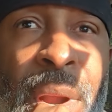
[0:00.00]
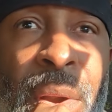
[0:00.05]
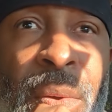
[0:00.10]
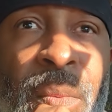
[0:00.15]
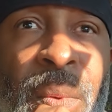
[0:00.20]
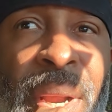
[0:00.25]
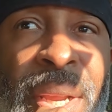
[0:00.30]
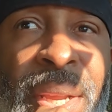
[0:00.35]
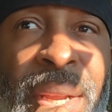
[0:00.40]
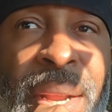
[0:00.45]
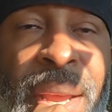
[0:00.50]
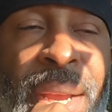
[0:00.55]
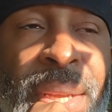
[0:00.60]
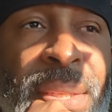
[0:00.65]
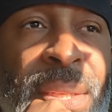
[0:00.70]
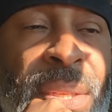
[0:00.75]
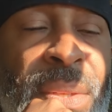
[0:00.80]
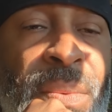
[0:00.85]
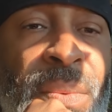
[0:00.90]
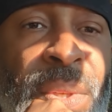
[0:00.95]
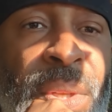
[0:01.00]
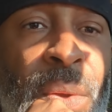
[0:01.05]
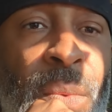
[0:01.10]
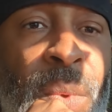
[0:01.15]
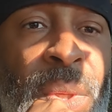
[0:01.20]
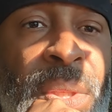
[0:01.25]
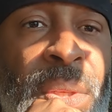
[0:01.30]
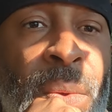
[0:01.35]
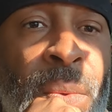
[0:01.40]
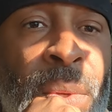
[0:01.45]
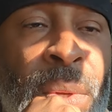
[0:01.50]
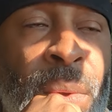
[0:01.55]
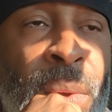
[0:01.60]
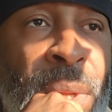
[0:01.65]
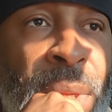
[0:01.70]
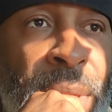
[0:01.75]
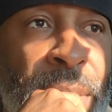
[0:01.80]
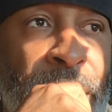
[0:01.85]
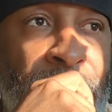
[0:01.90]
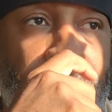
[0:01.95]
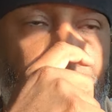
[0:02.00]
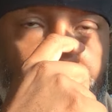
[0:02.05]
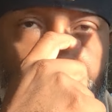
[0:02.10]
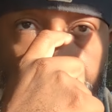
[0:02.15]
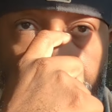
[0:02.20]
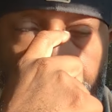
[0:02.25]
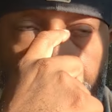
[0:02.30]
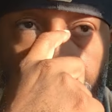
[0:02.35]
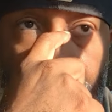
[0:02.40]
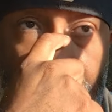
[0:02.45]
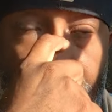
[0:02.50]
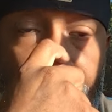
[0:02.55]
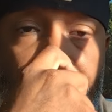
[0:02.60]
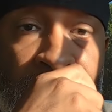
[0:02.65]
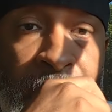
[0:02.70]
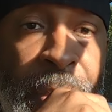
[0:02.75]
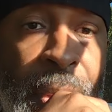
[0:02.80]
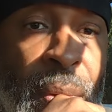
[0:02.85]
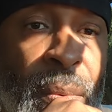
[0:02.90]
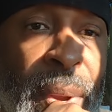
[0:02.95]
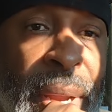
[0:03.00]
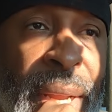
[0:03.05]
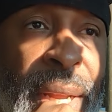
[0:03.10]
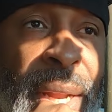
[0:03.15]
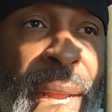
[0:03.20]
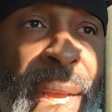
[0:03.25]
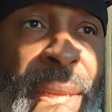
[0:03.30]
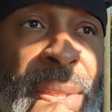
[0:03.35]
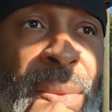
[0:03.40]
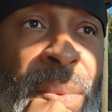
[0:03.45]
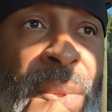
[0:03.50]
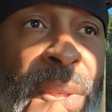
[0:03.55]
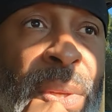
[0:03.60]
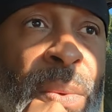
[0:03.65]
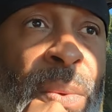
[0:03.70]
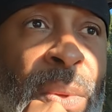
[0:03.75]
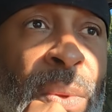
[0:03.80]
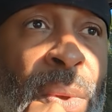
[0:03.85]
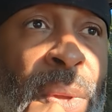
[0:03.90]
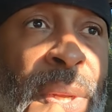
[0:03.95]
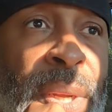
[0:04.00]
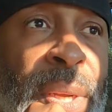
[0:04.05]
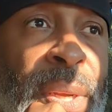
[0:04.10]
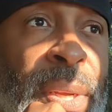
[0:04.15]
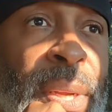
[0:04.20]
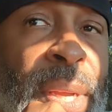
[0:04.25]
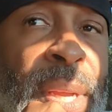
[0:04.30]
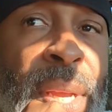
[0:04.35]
recognizing, what's going on here. People are recognizing what's going on here.